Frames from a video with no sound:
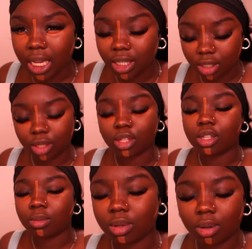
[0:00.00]
I just
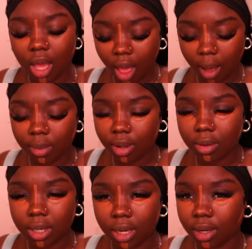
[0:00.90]
assume, so yeah, I'm
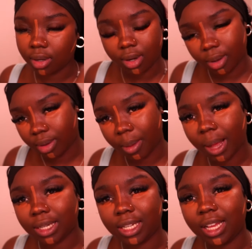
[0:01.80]
golden. No, I'm
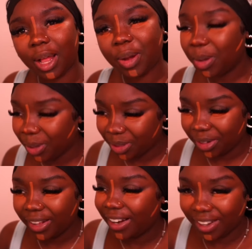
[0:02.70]
actually a
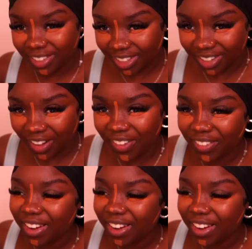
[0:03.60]
neutral undertone.